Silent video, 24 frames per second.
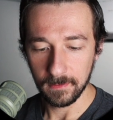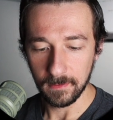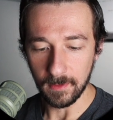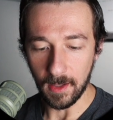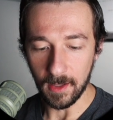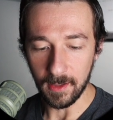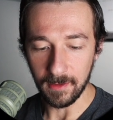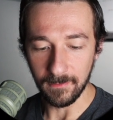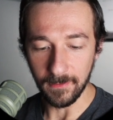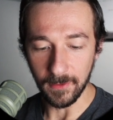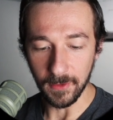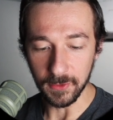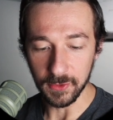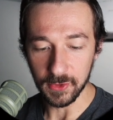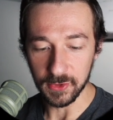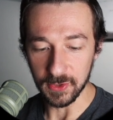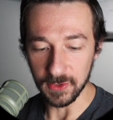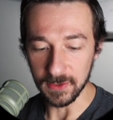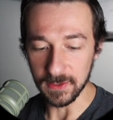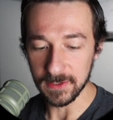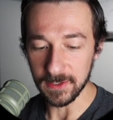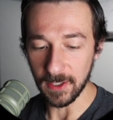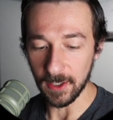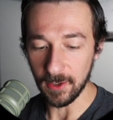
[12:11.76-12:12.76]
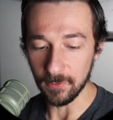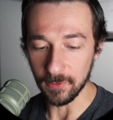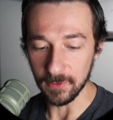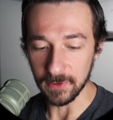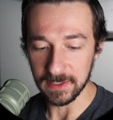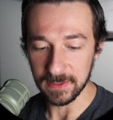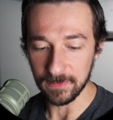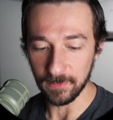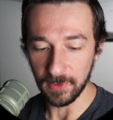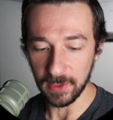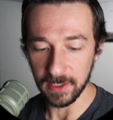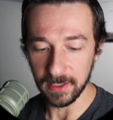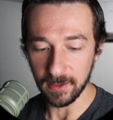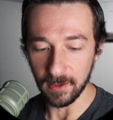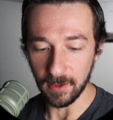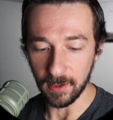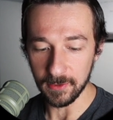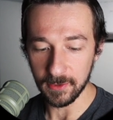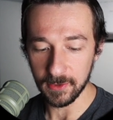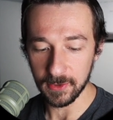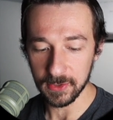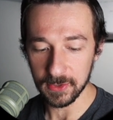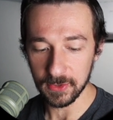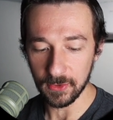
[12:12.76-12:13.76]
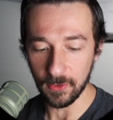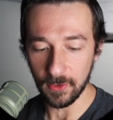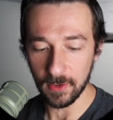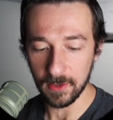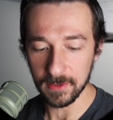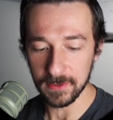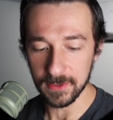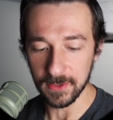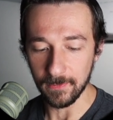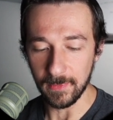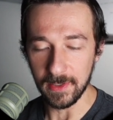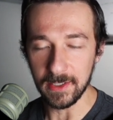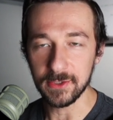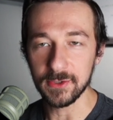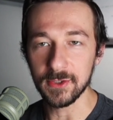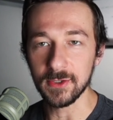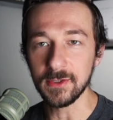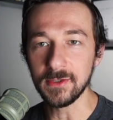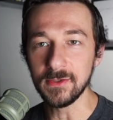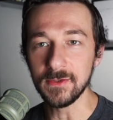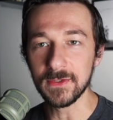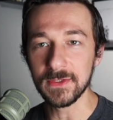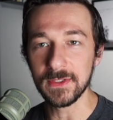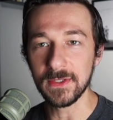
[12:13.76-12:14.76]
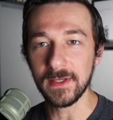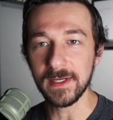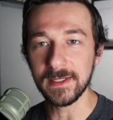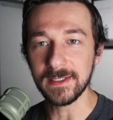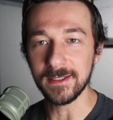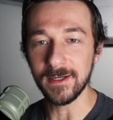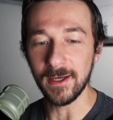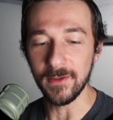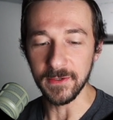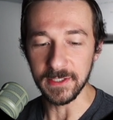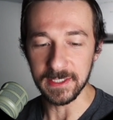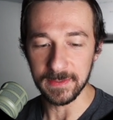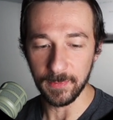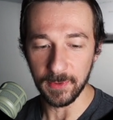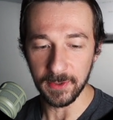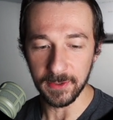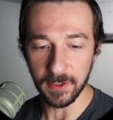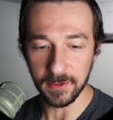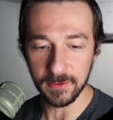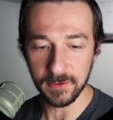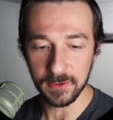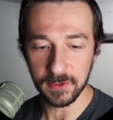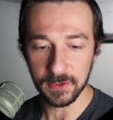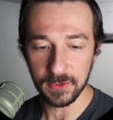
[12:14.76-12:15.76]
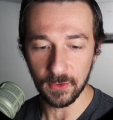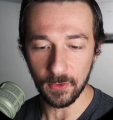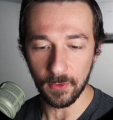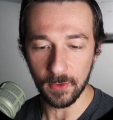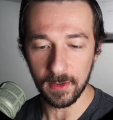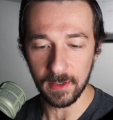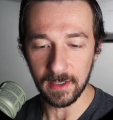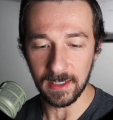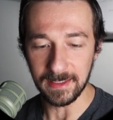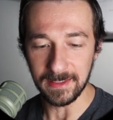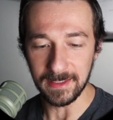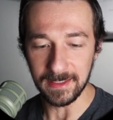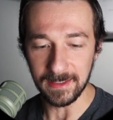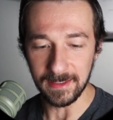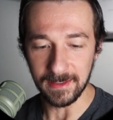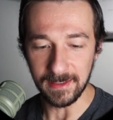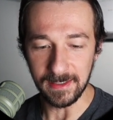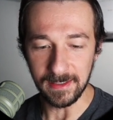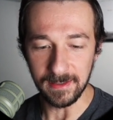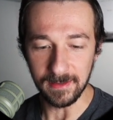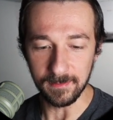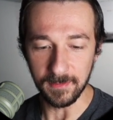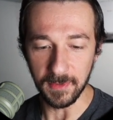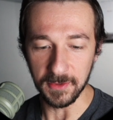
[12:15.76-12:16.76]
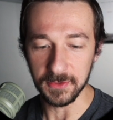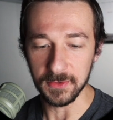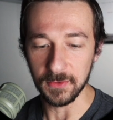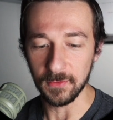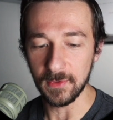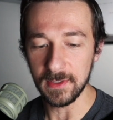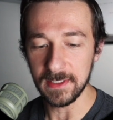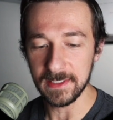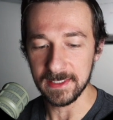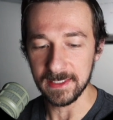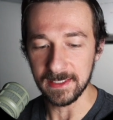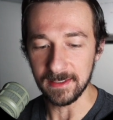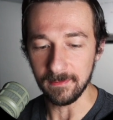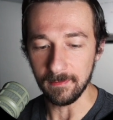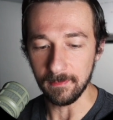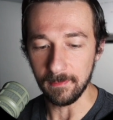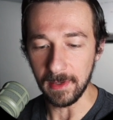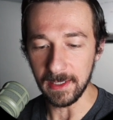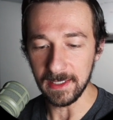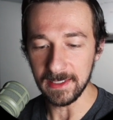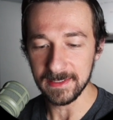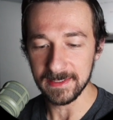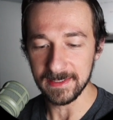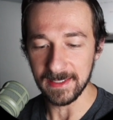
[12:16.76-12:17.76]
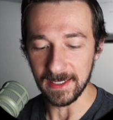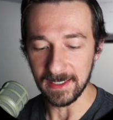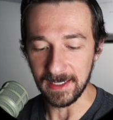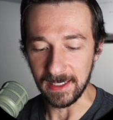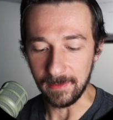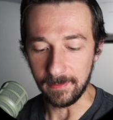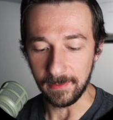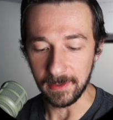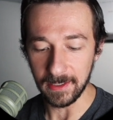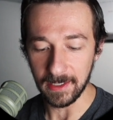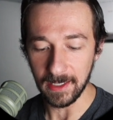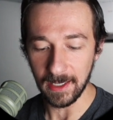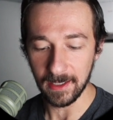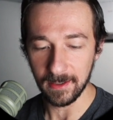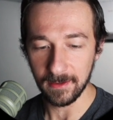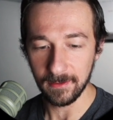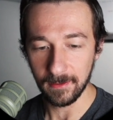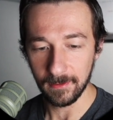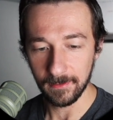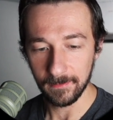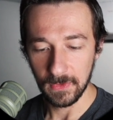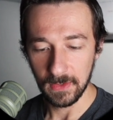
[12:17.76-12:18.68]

All of those should start with split underscore, so make sure you selected all the split underscore and then the most recent base.apk.